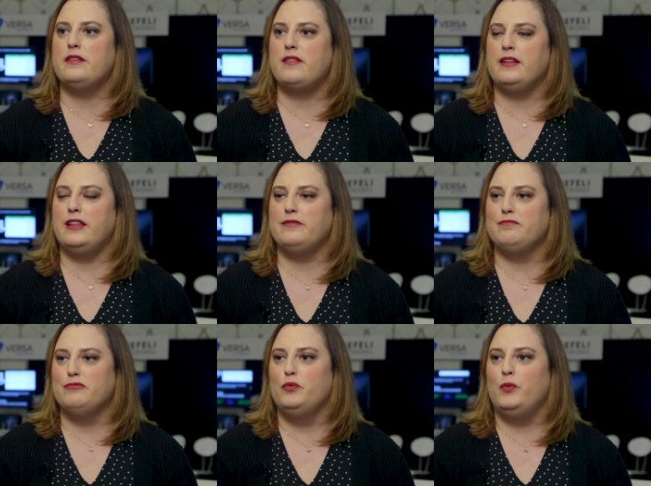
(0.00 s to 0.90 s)
Sounds like that
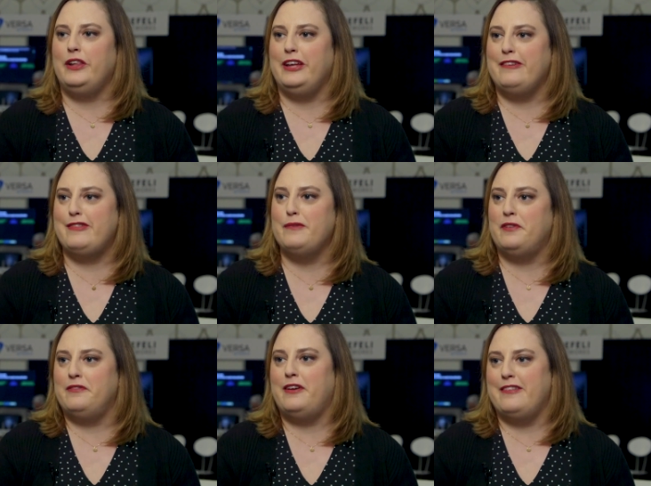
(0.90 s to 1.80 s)
really
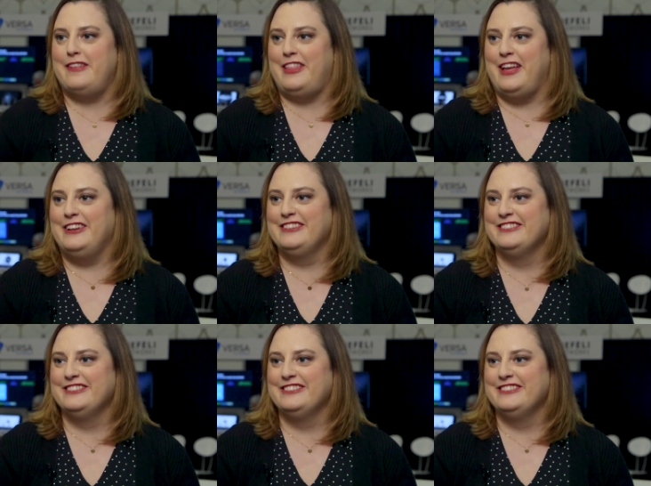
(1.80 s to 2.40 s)
simplifies it then.